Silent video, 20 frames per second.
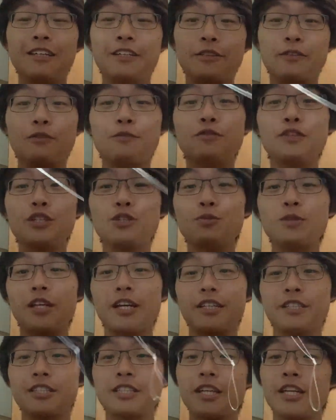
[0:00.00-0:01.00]
So fish we
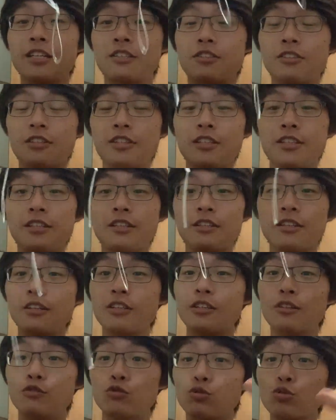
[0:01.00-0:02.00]
actually
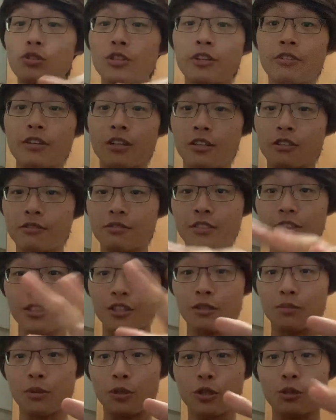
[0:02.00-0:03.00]
root around in
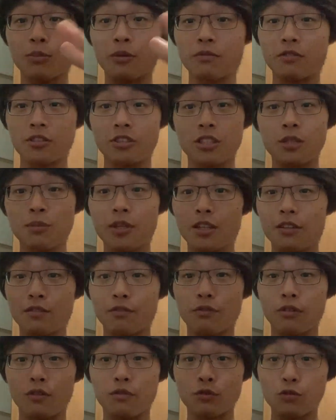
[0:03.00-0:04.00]
the bottom of the seabed
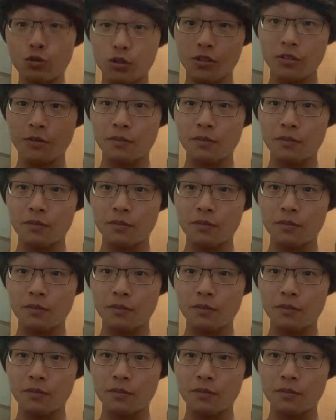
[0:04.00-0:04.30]
for food.